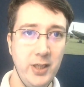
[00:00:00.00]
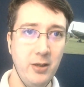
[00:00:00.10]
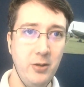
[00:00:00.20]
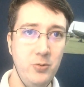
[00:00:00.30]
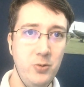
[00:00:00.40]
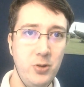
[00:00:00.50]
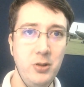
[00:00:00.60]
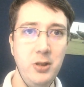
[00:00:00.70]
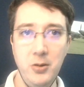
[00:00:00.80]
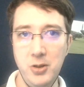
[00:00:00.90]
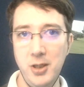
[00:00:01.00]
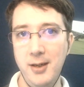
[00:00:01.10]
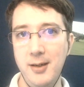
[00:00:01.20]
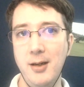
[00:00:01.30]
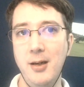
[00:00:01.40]
Coach
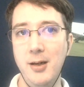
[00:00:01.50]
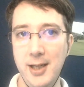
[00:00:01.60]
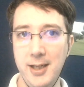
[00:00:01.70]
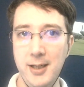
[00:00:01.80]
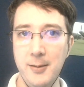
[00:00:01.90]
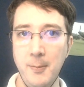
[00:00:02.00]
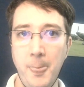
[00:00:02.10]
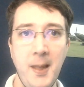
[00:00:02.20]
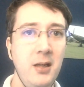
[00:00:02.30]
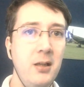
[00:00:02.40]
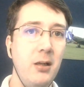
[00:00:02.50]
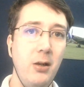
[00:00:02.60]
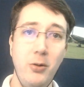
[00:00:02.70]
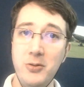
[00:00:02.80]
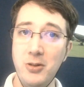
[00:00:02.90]
Eugene Lee.
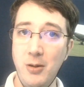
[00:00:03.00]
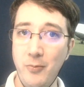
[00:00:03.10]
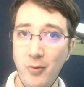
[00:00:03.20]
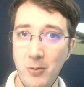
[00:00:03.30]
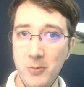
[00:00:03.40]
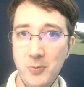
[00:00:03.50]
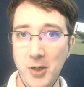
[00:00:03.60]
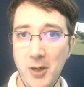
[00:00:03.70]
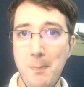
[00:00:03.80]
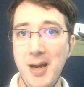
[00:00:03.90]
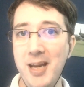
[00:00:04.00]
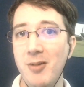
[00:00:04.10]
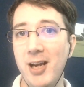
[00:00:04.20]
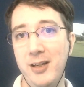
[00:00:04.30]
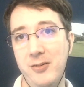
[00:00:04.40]
Longtime followers of mine may
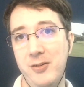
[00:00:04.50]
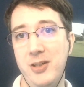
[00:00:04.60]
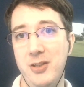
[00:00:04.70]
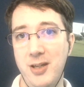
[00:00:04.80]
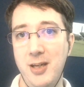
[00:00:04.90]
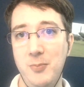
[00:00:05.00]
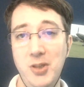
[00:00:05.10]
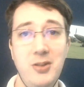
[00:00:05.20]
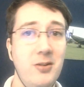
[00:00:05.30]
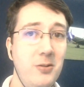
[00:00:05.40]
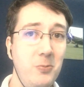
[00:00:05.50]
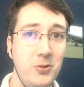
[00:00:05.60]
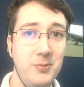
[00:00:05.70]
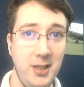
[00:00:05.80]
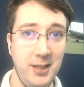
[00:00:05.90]
recognize his name since I
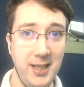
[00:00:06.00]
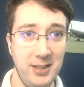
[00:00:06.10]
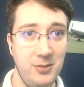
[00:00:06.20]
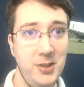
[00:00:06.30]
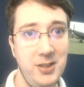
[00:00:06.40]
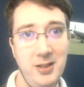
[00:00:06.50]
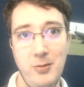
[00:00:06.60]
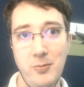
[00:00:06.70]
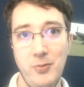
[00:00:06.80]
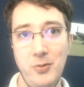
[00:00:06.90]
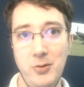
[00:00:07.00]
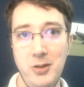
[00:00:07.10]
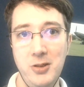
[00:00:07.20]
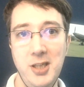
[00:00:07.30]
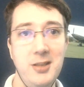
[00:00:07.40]
was a guest myself on
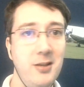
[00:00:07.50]
Eugene's